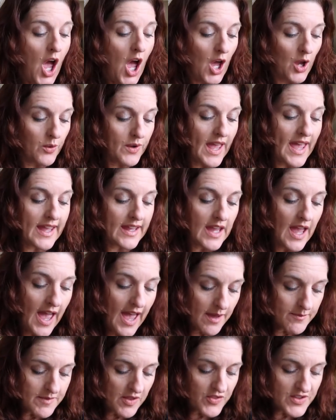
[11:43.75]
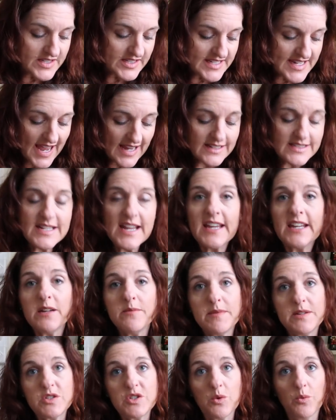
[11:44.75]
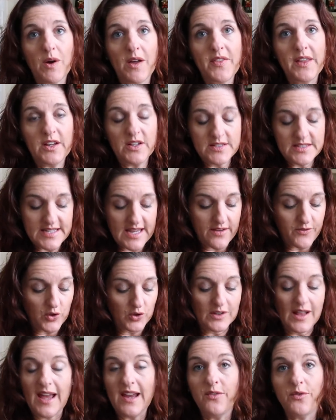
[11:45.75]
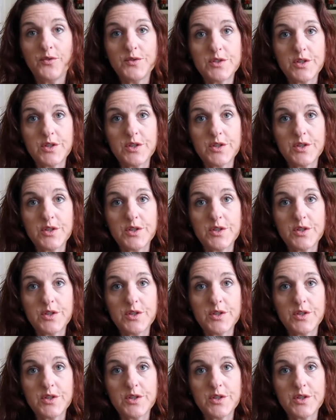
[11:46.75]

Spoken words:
Okay, this next item is the one that could save your life.